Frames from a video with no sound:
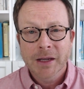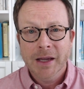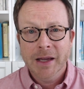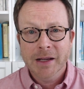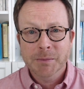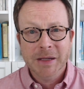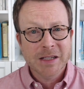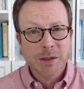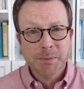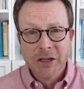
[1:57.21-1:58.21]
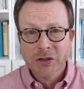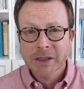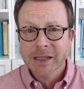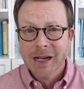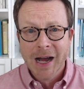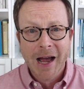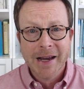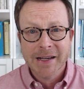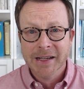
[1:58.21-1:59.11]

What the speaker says: and be especially kind